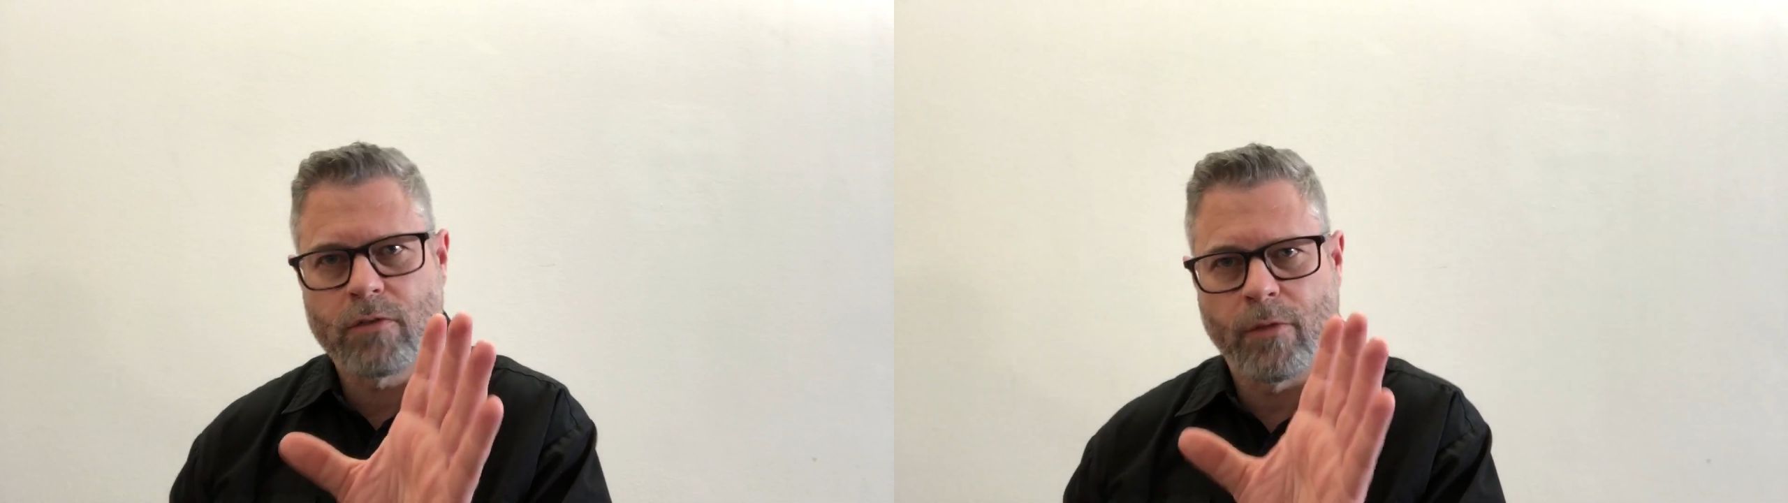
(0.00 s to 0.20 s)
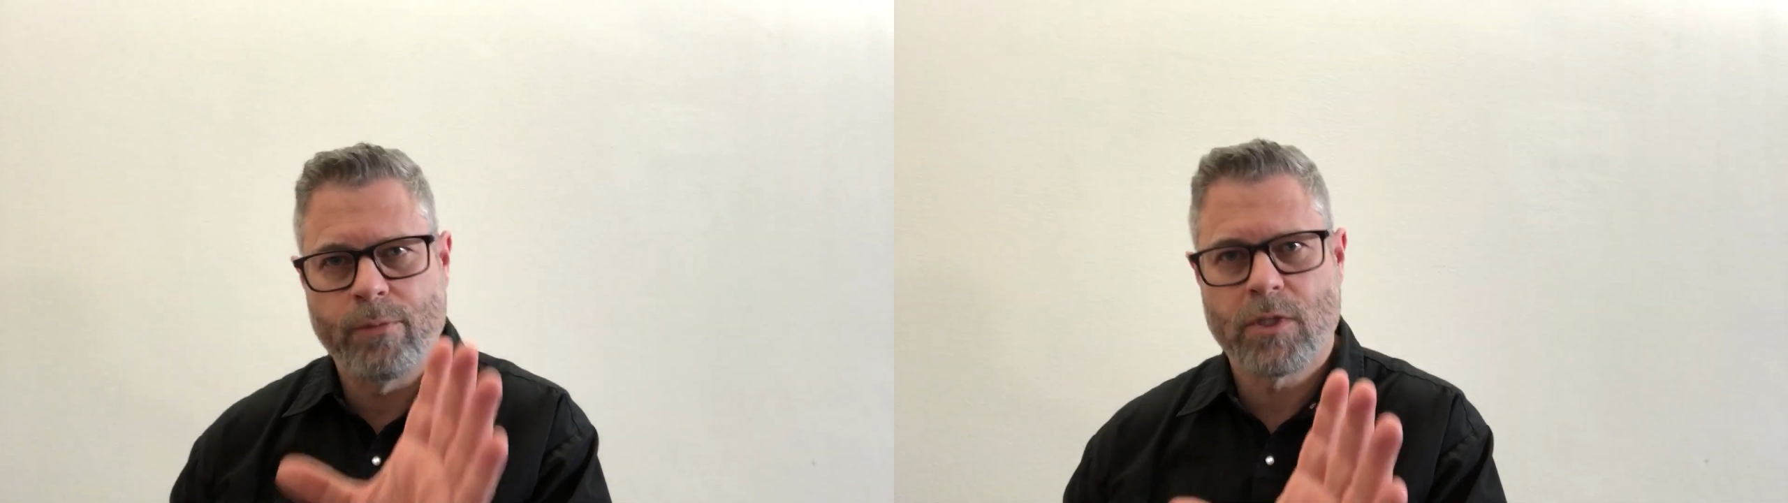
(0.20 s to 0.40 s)

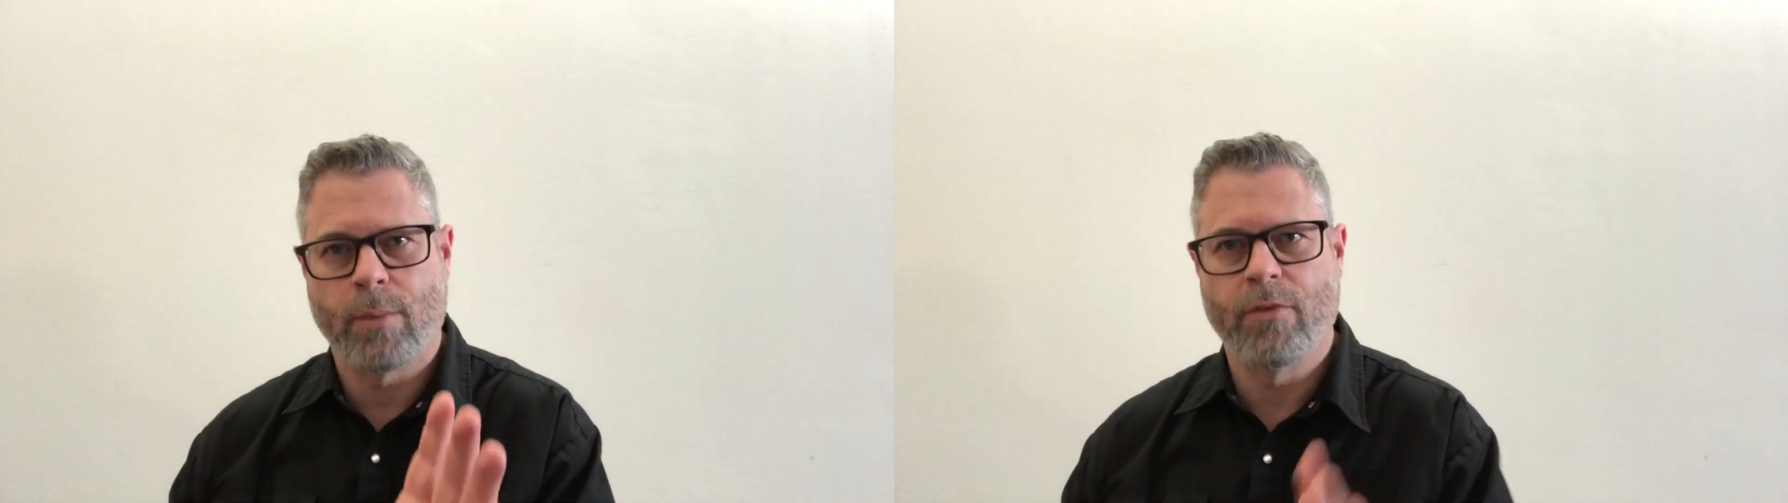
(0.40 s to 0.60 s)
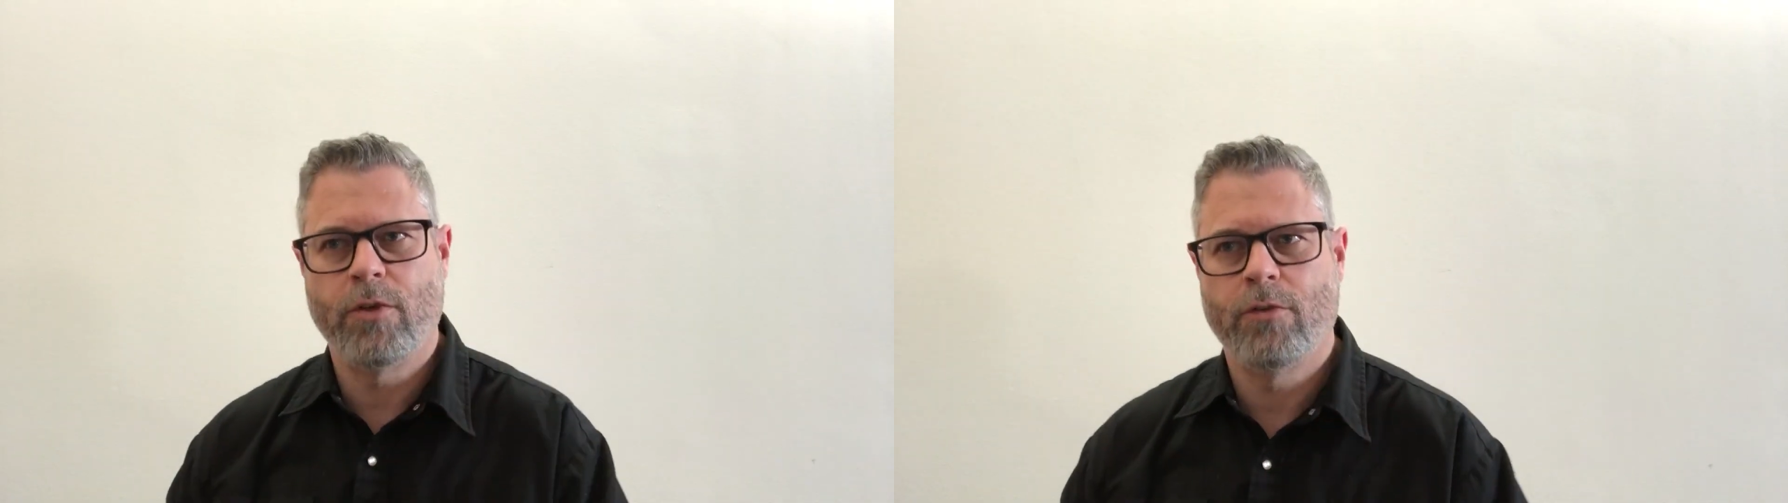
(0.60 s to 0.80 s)
from
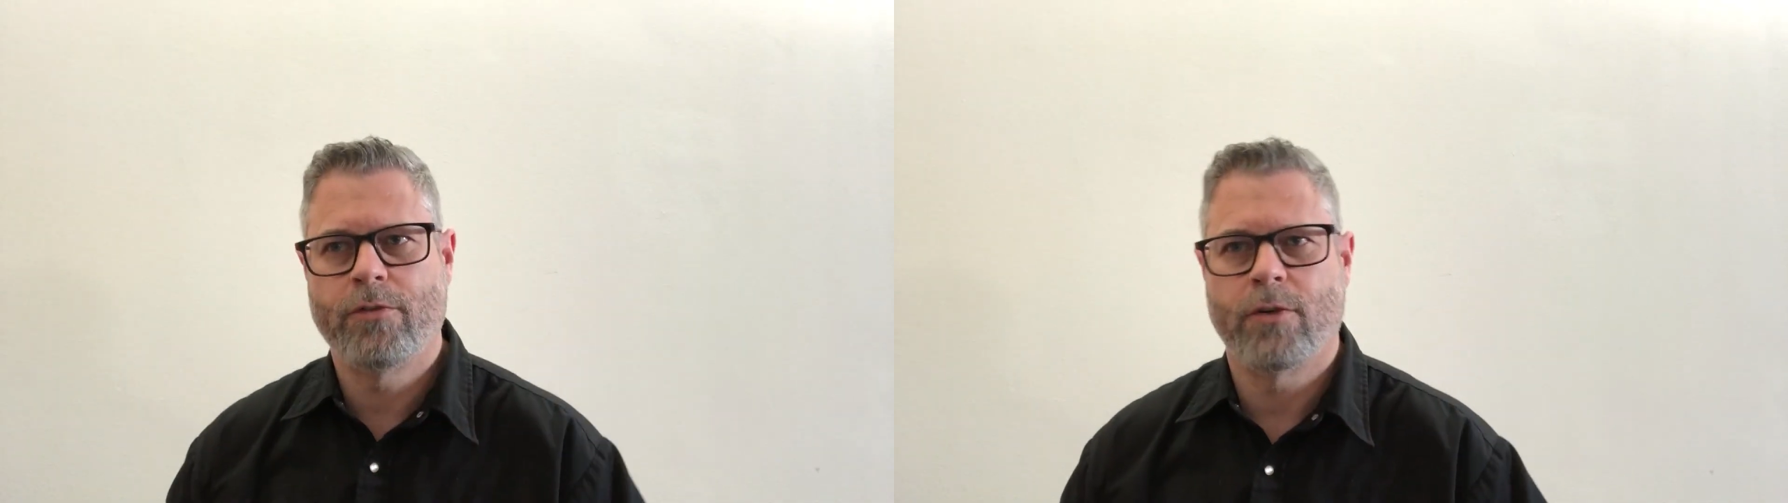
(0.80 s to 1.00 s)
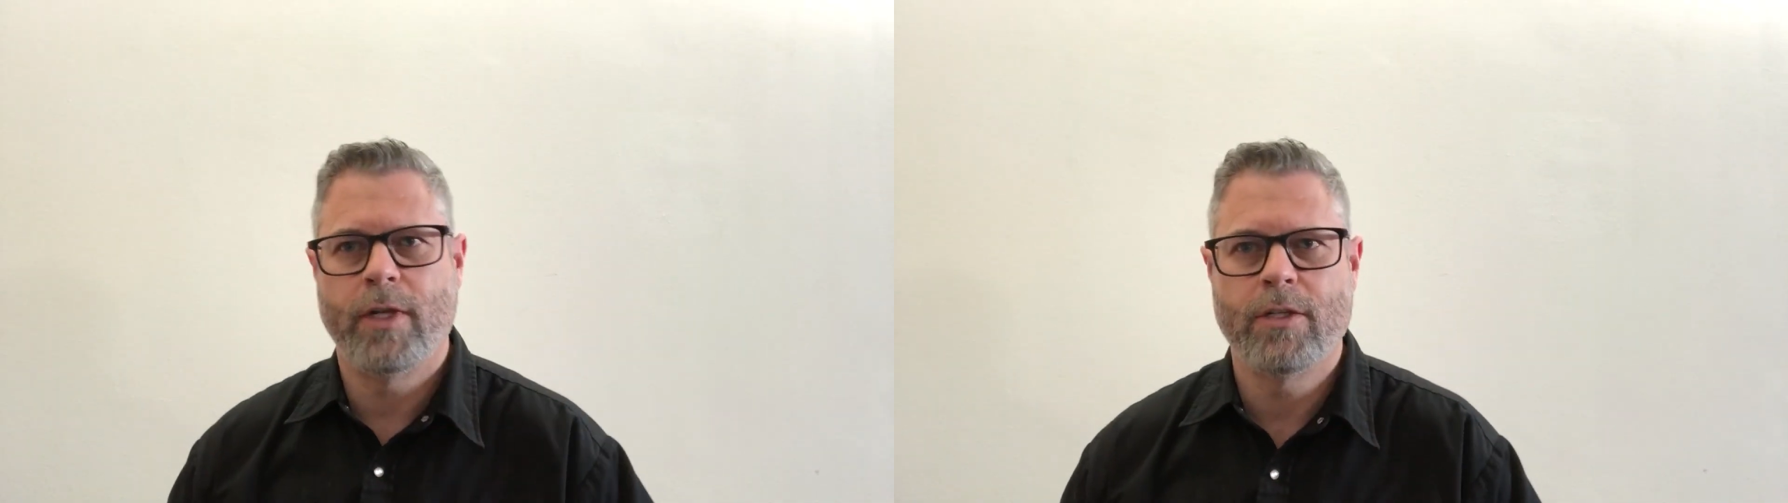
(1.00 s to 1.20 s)
some of you
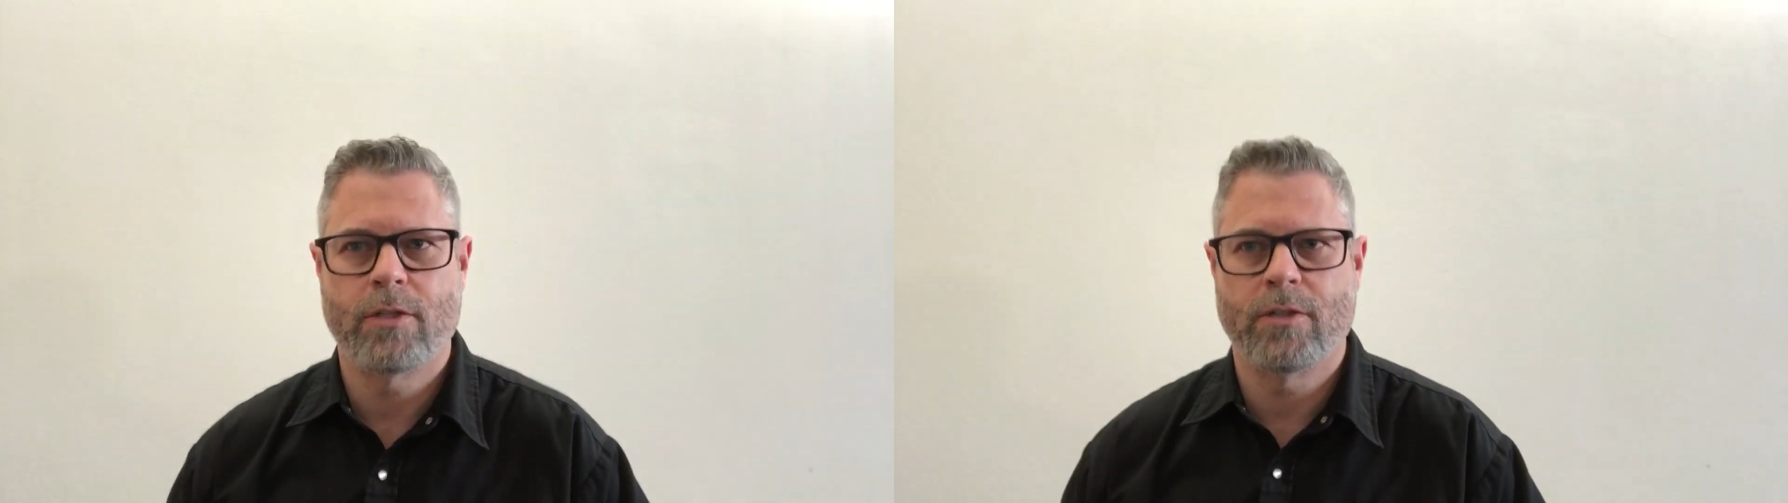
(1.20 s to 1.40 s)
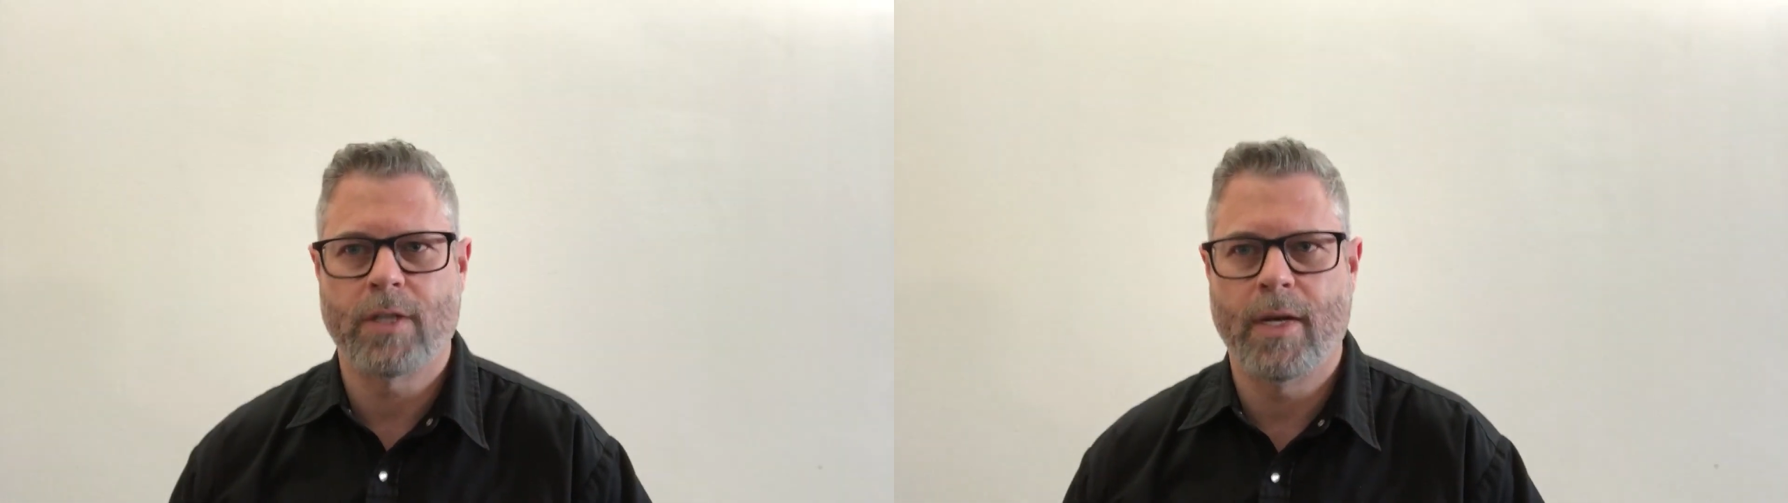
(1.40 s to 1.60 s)
for
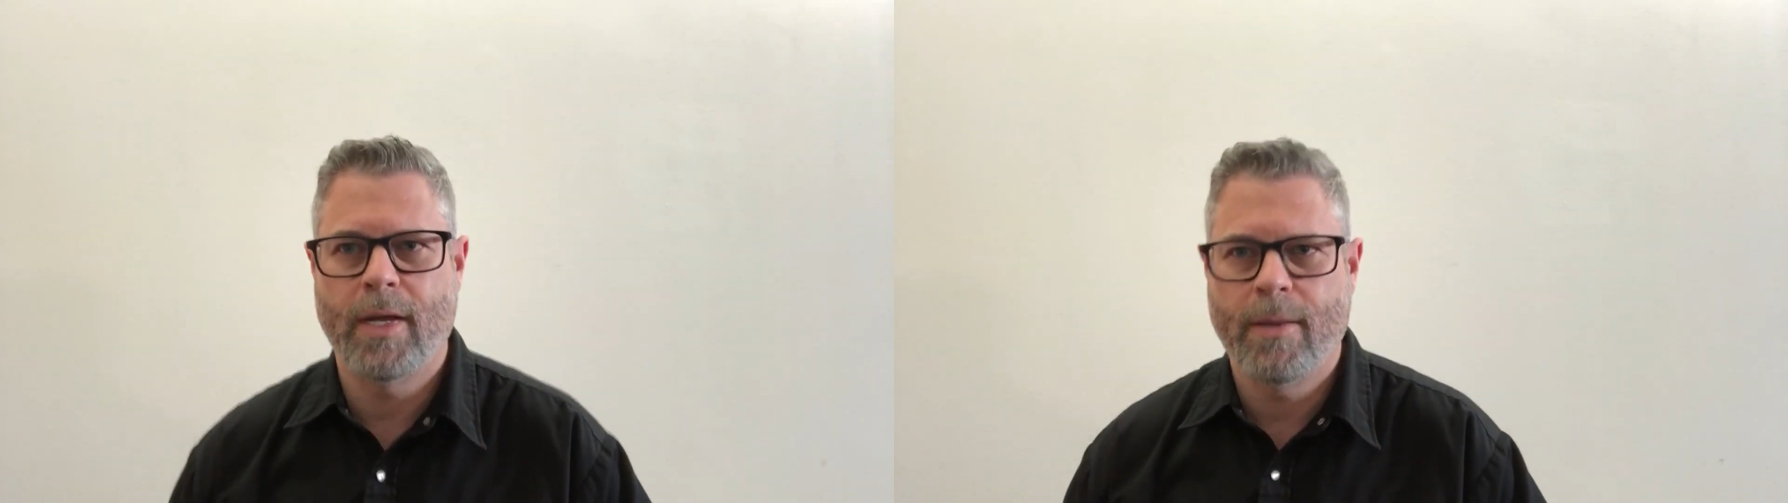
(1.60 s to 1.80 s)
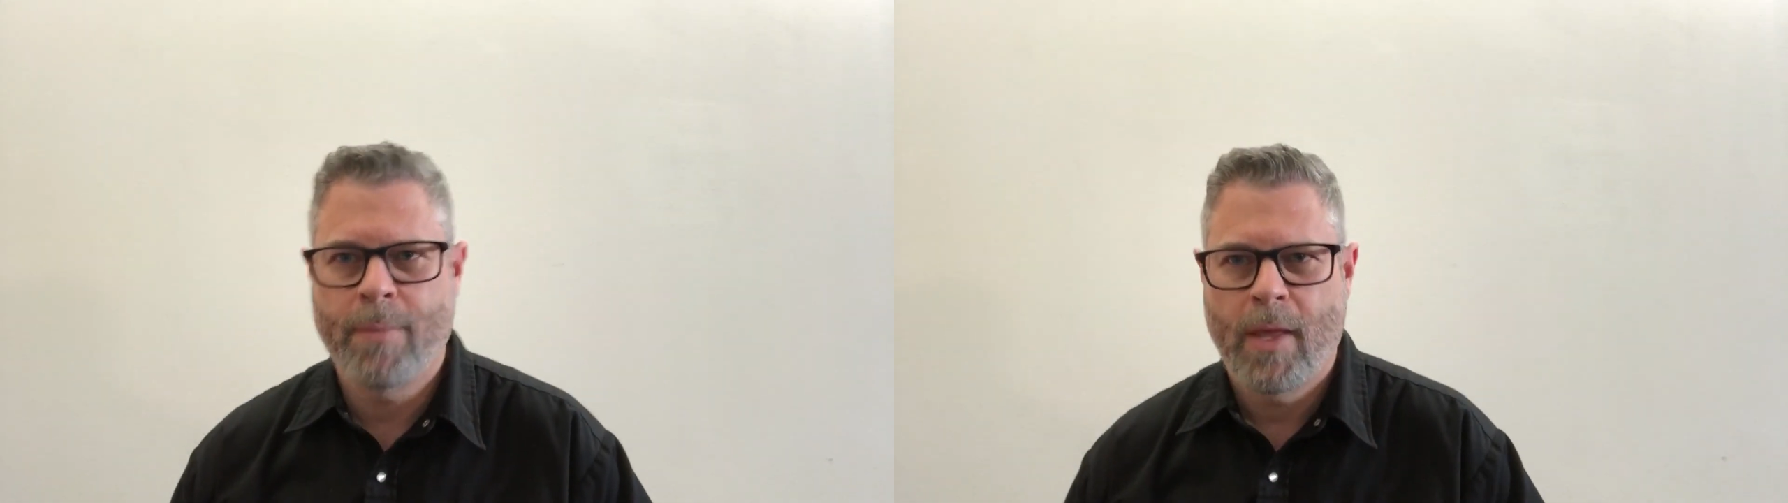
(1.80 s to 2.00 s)
Easter
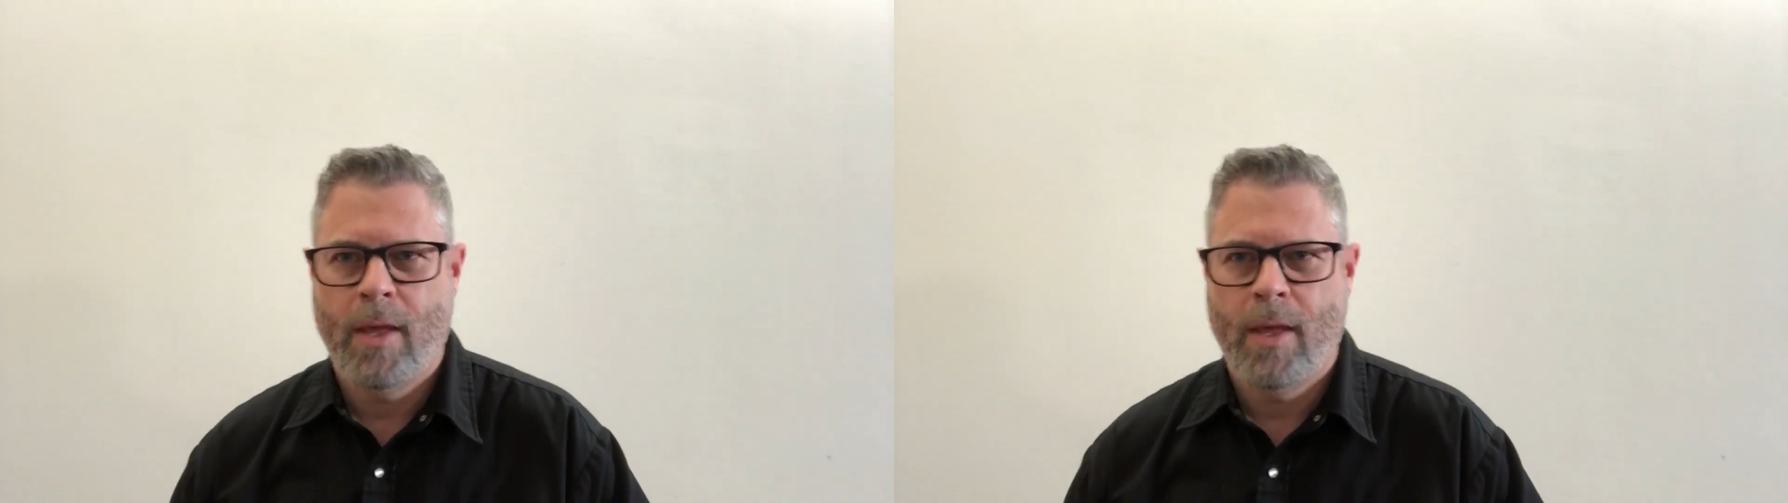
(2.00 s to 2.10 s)
Sunday.